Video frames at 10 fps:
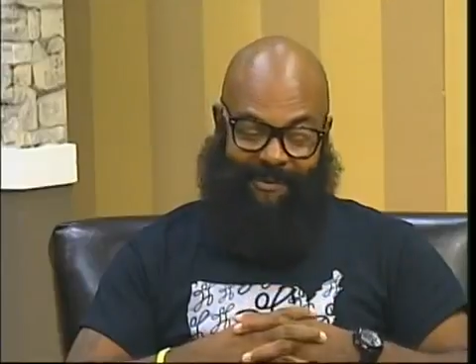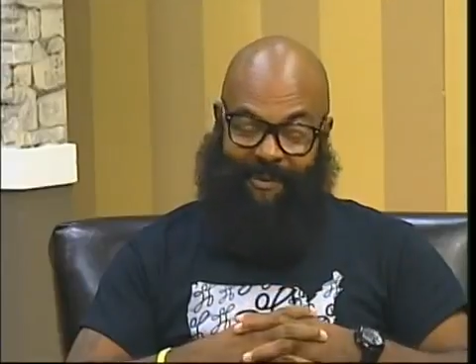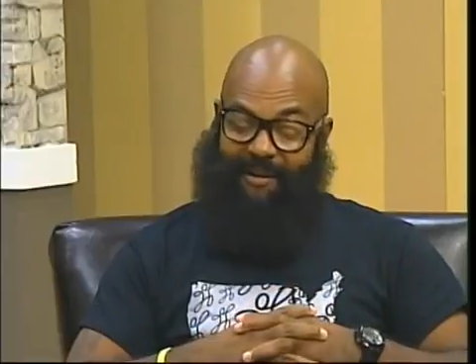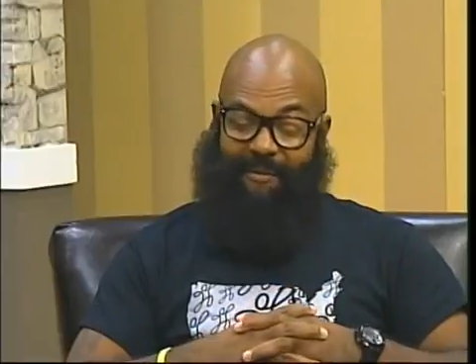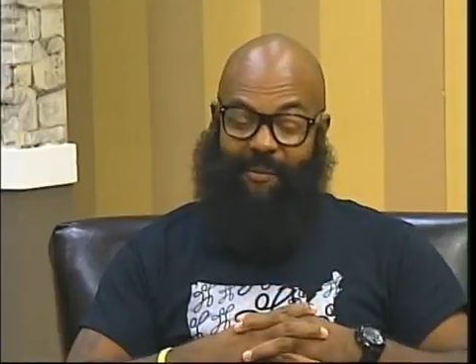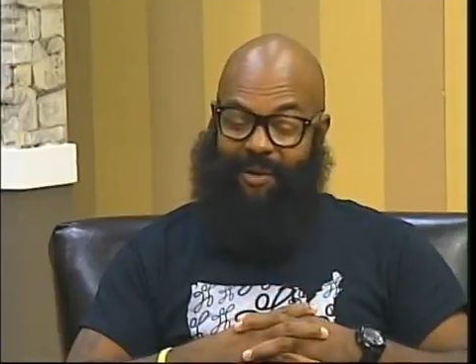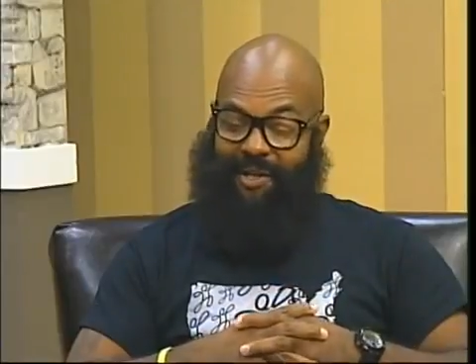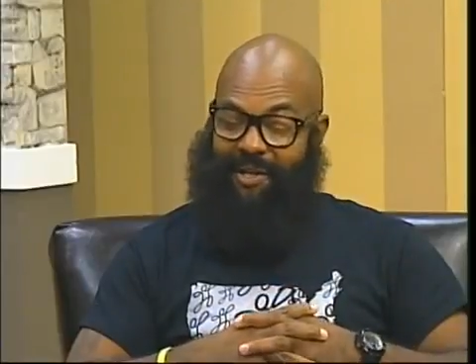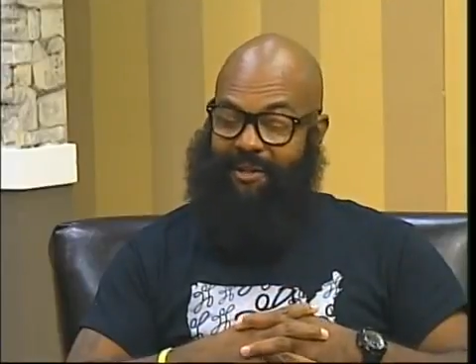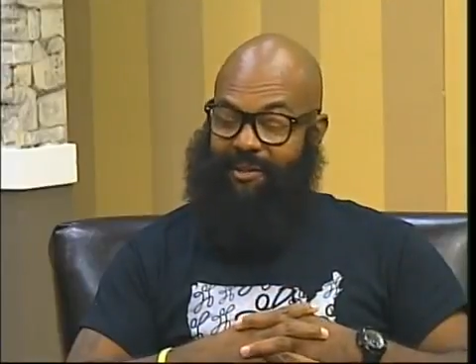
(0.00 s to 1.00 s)
But I feel pretty
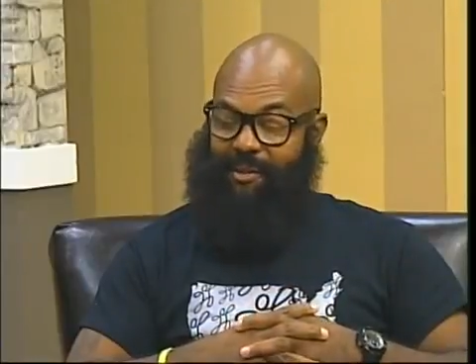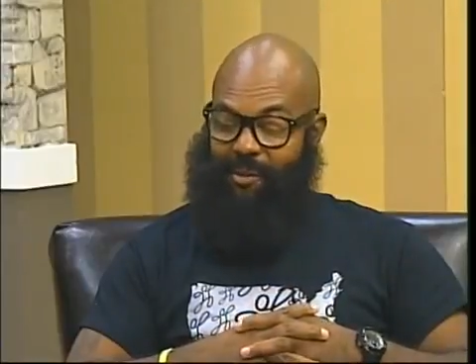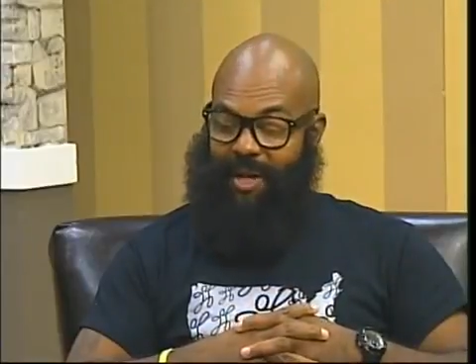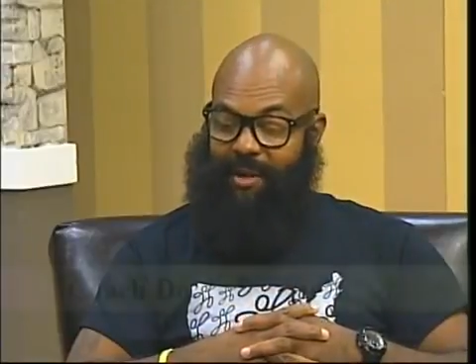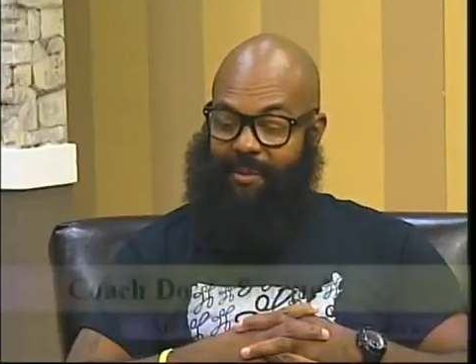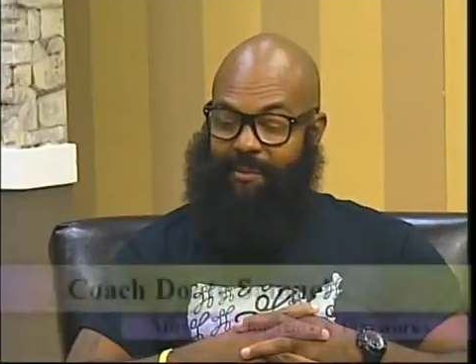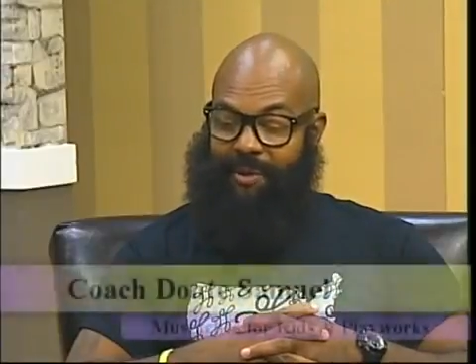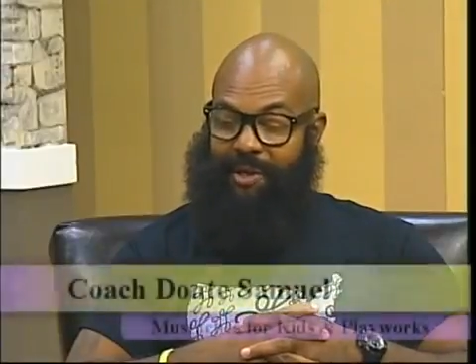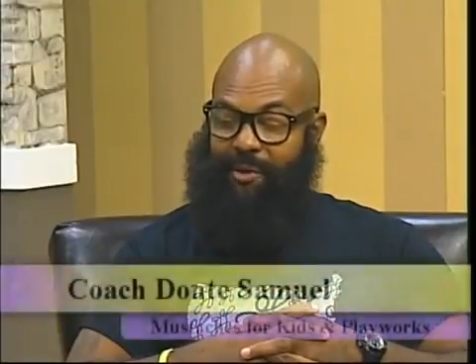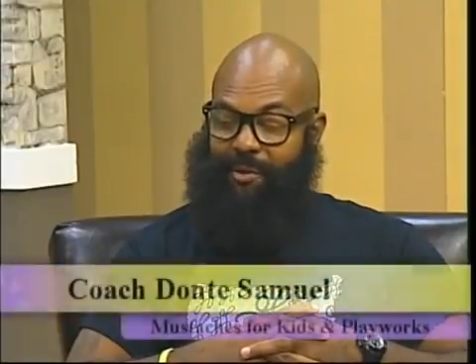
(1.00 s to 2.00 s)
good. School day was pretty cool.